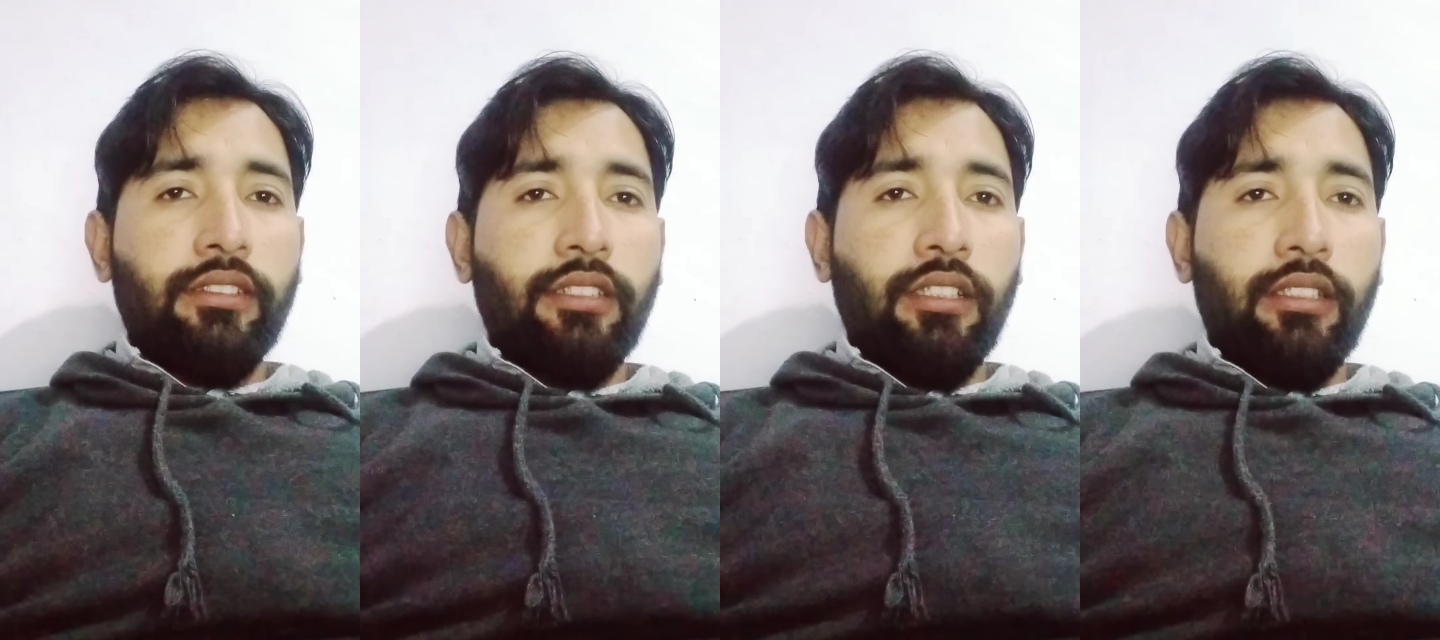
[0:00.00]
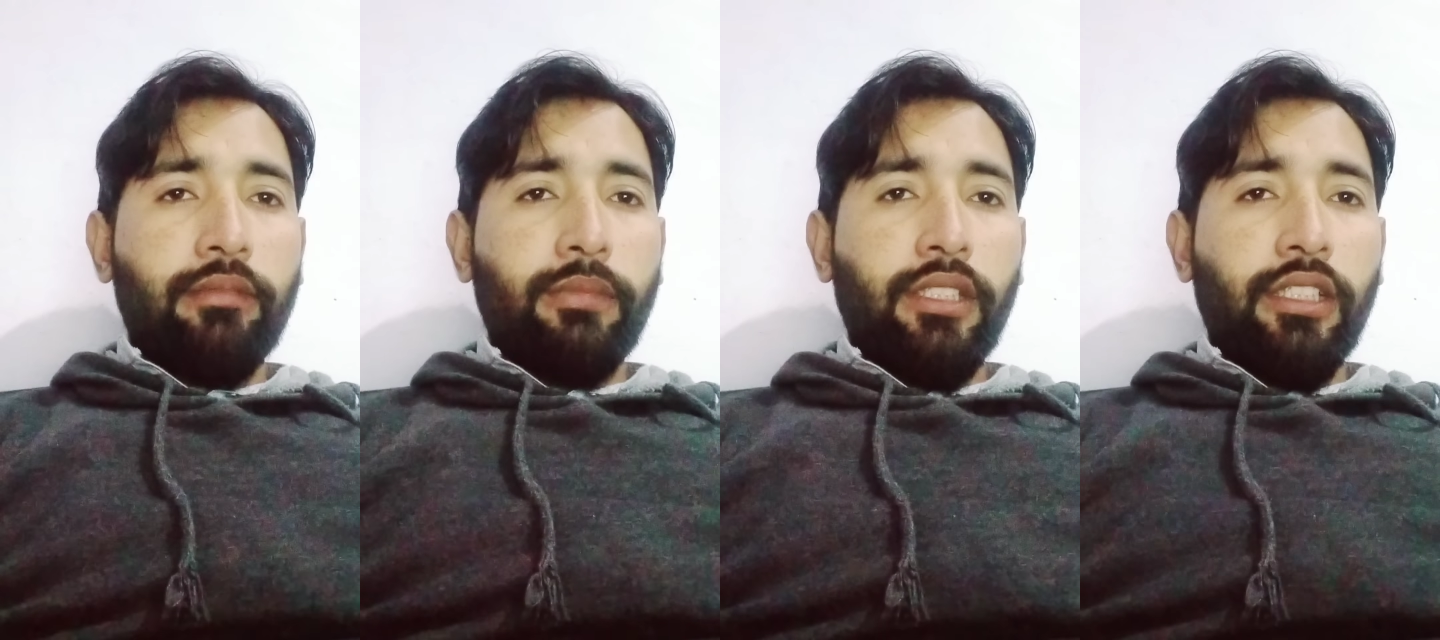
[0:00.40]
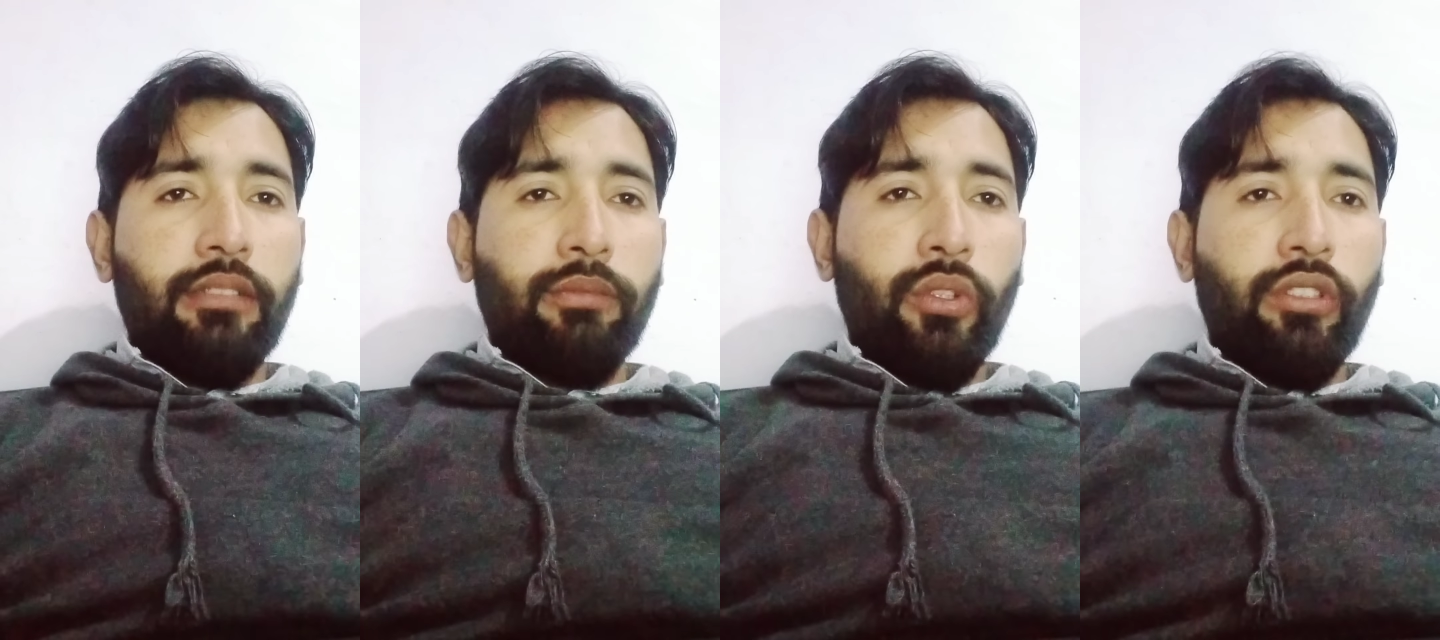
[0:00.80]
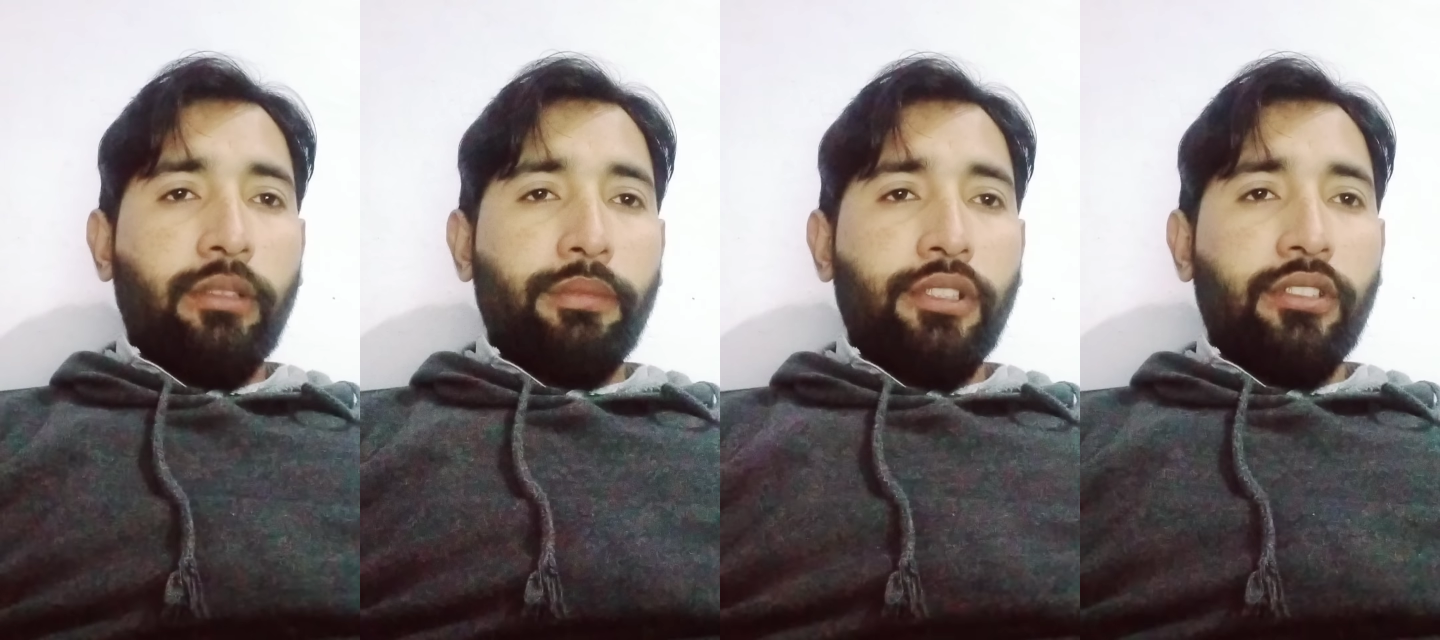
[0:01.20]
can make more
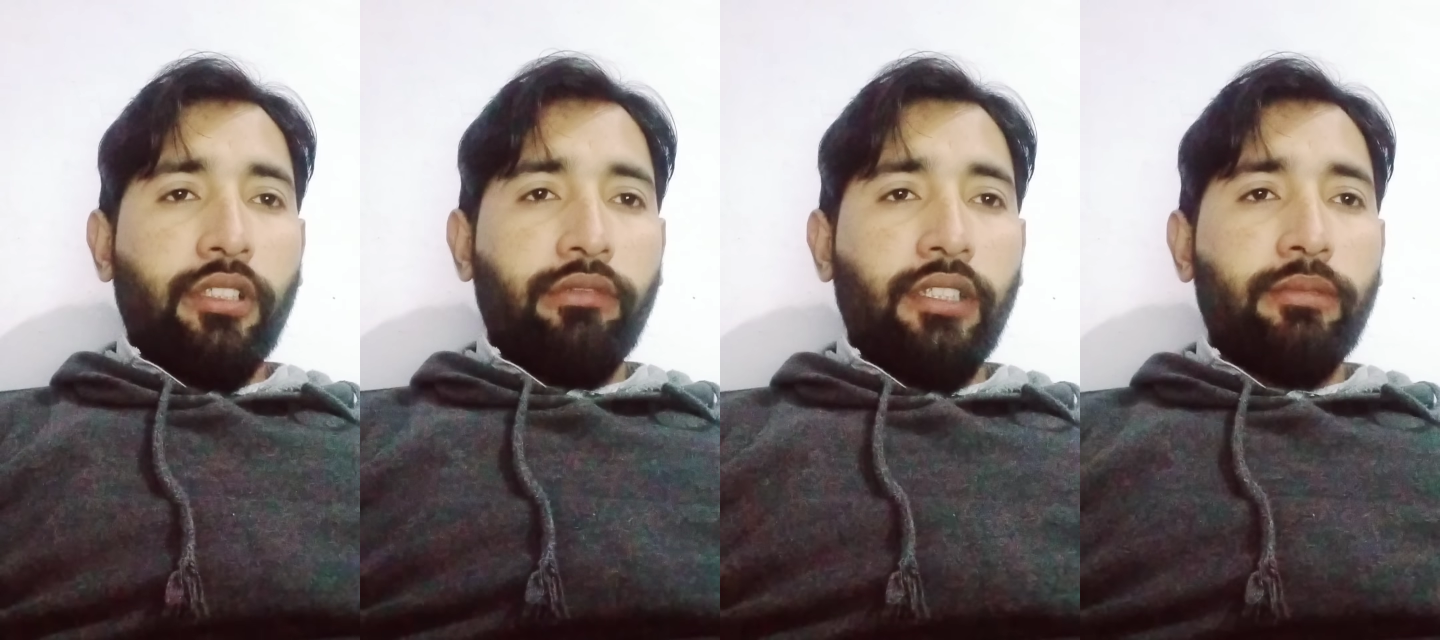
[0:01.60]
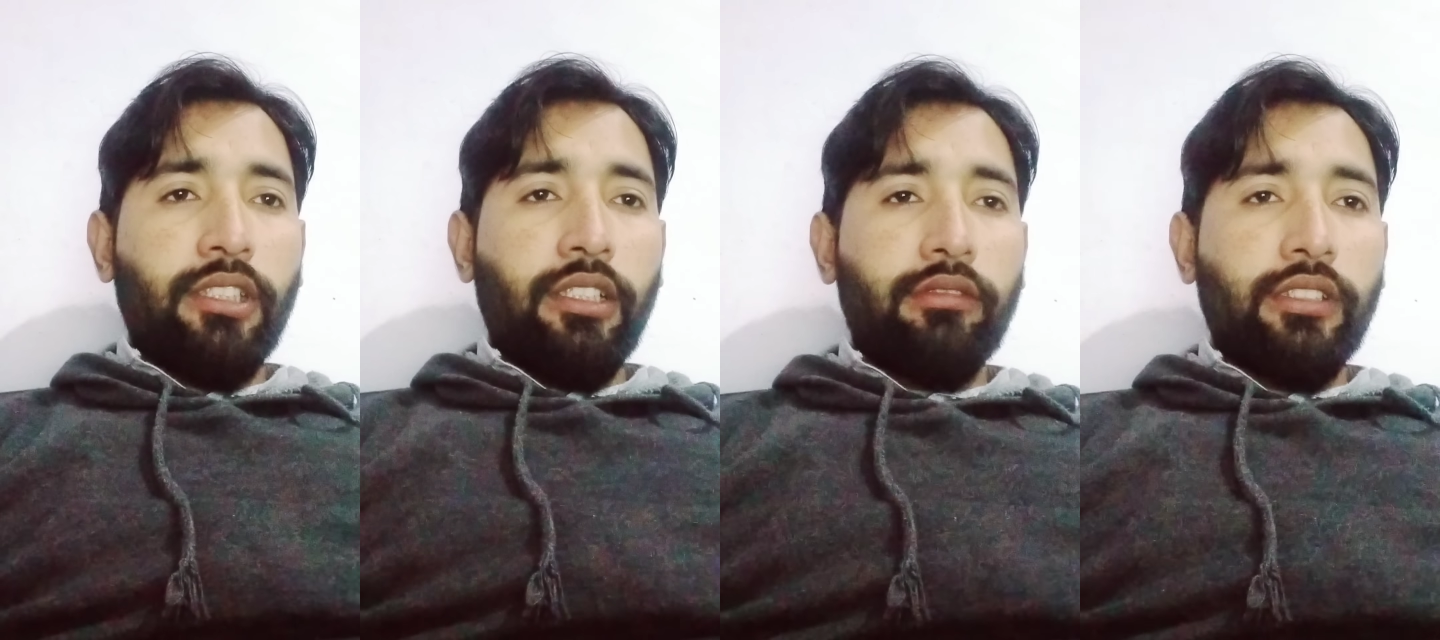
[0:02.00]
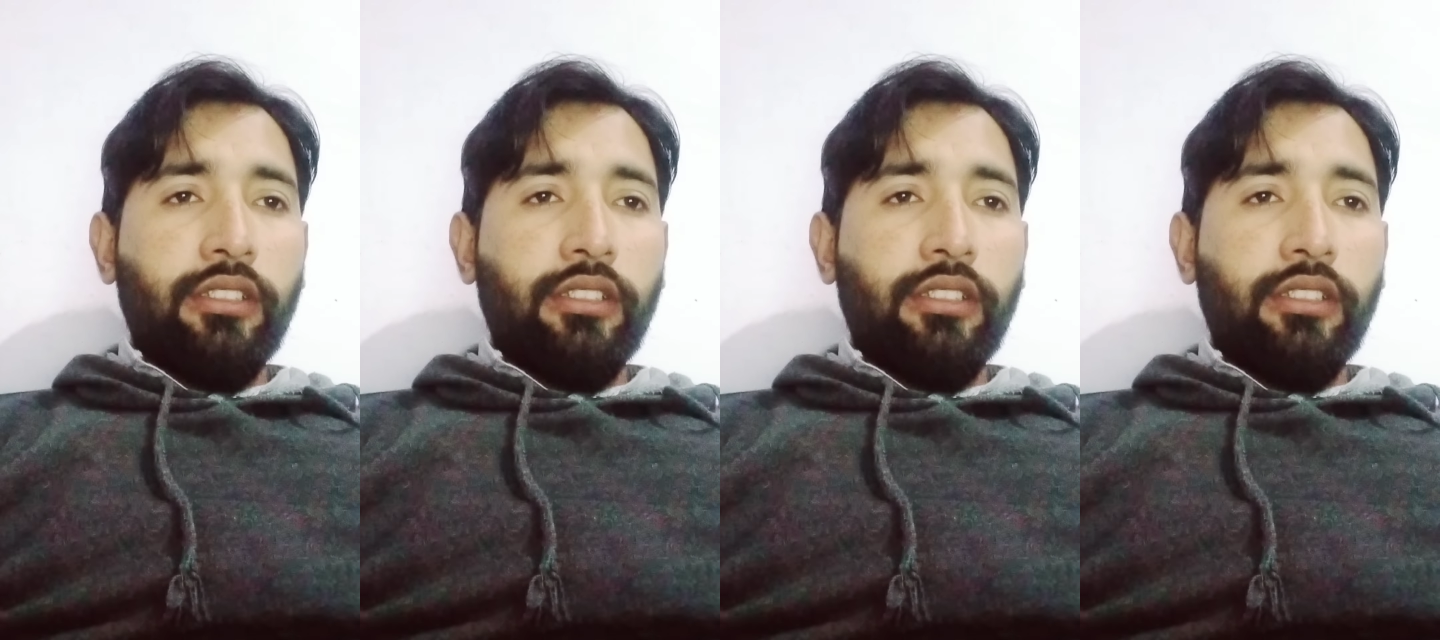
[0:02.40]
copies of themselves.